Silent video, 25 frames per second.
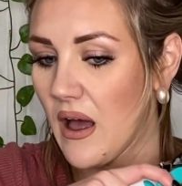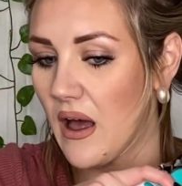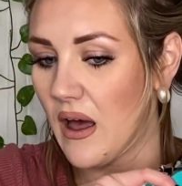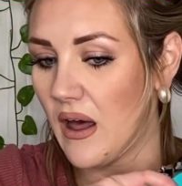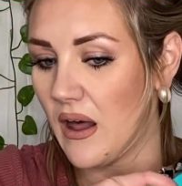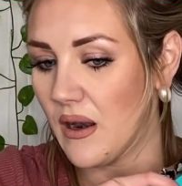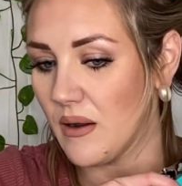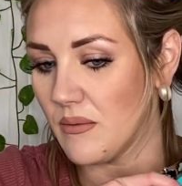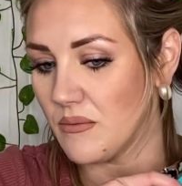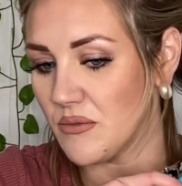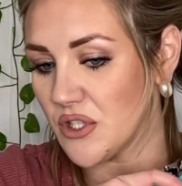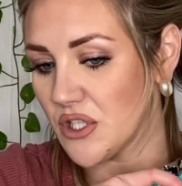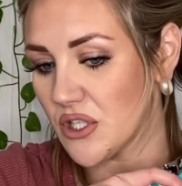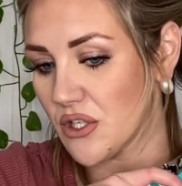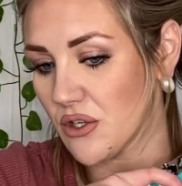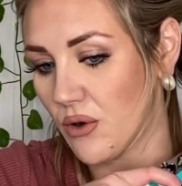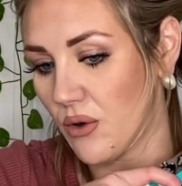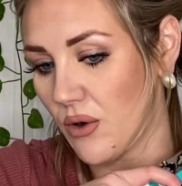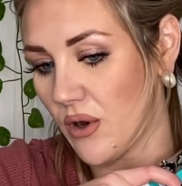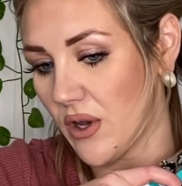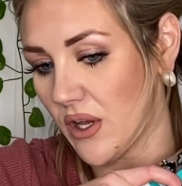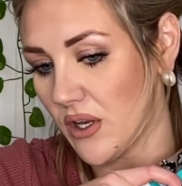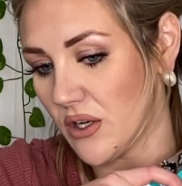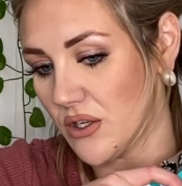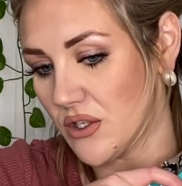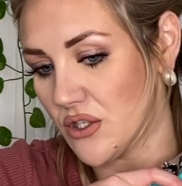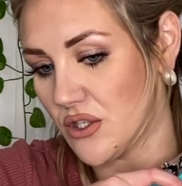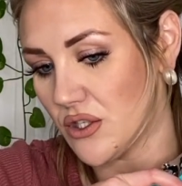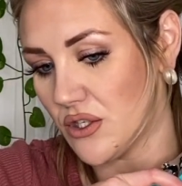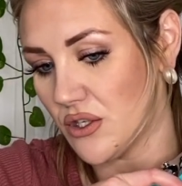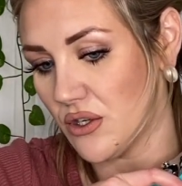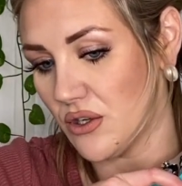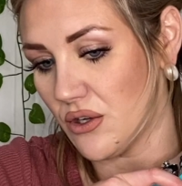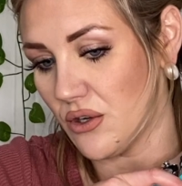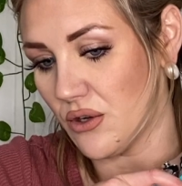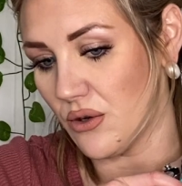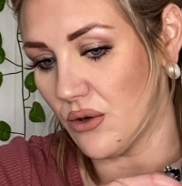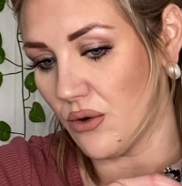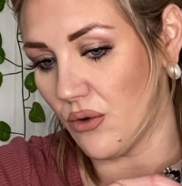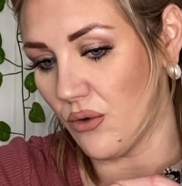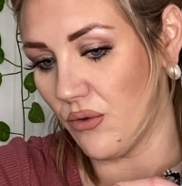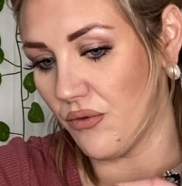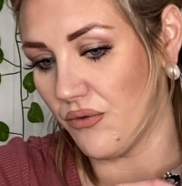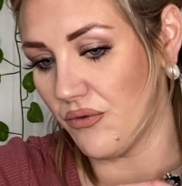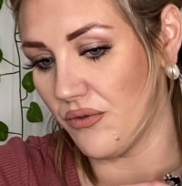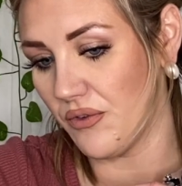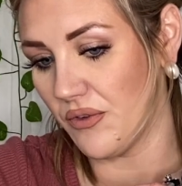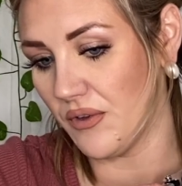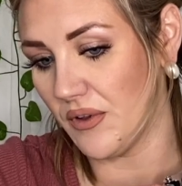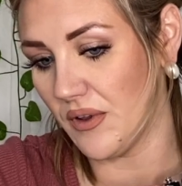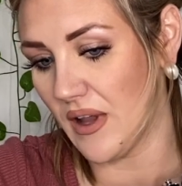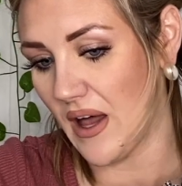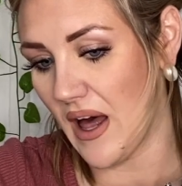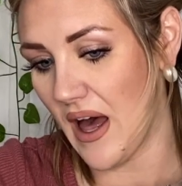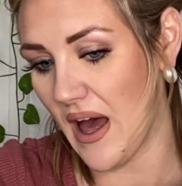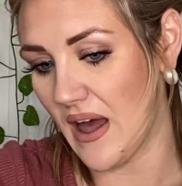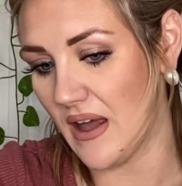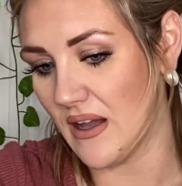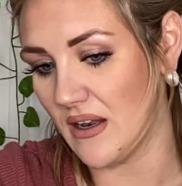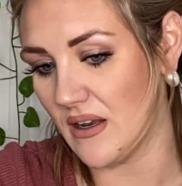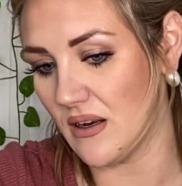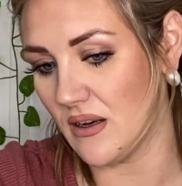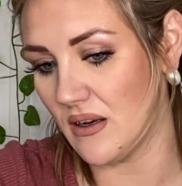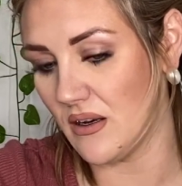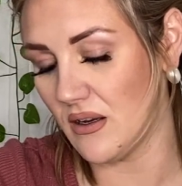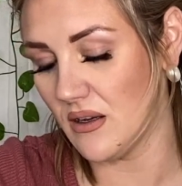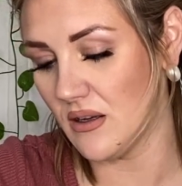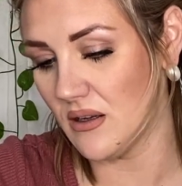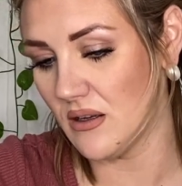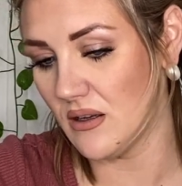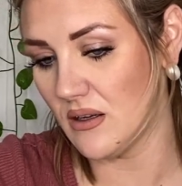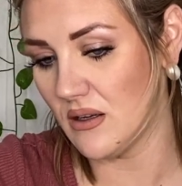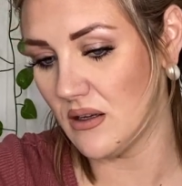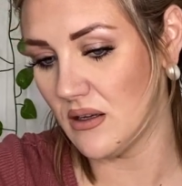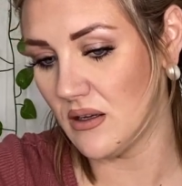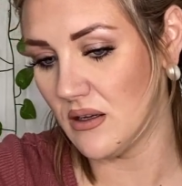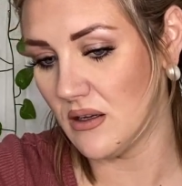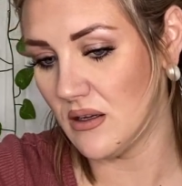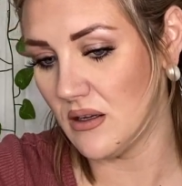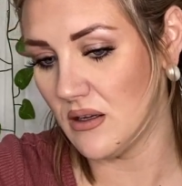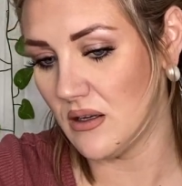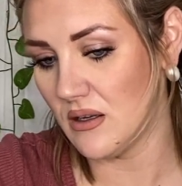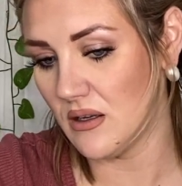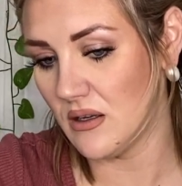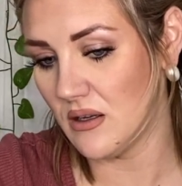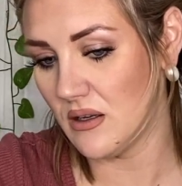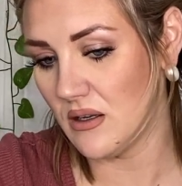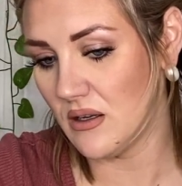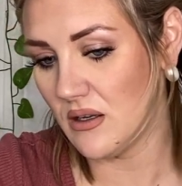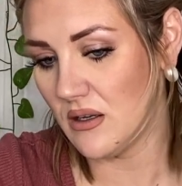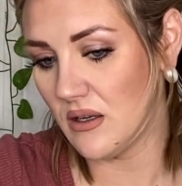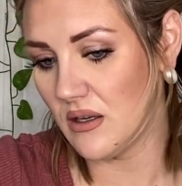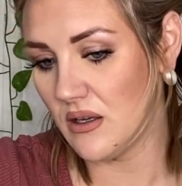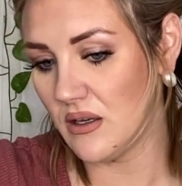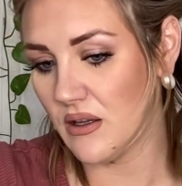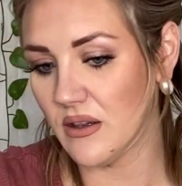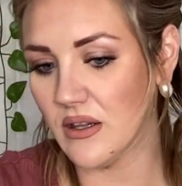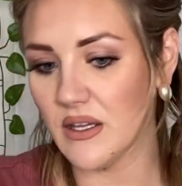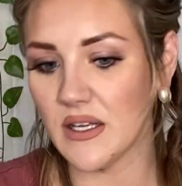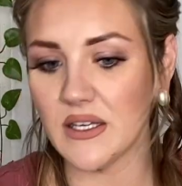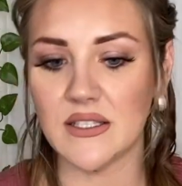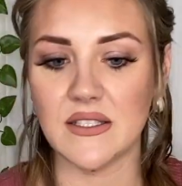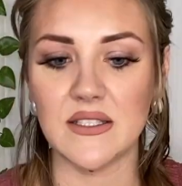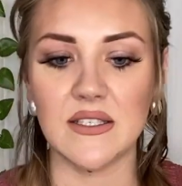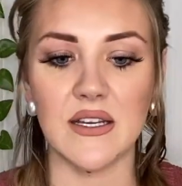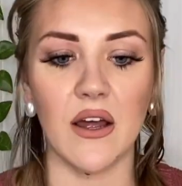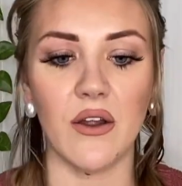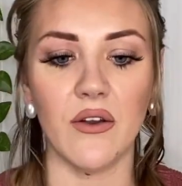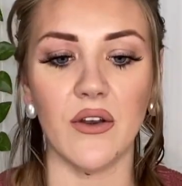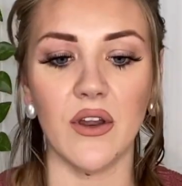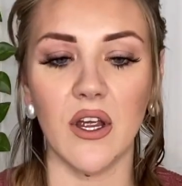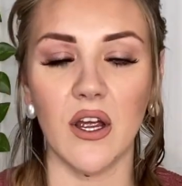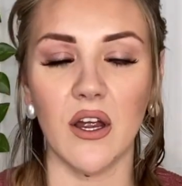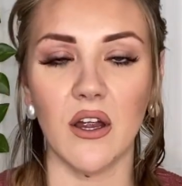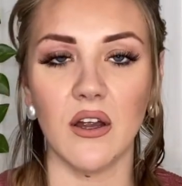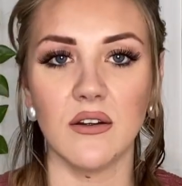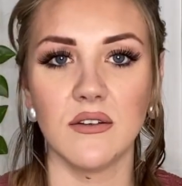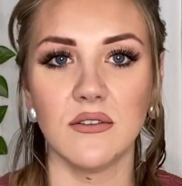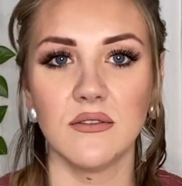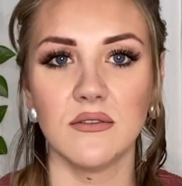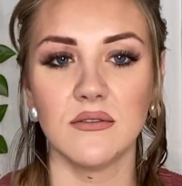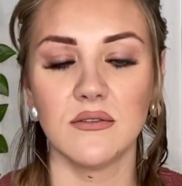and I'm just going to flatten this down here.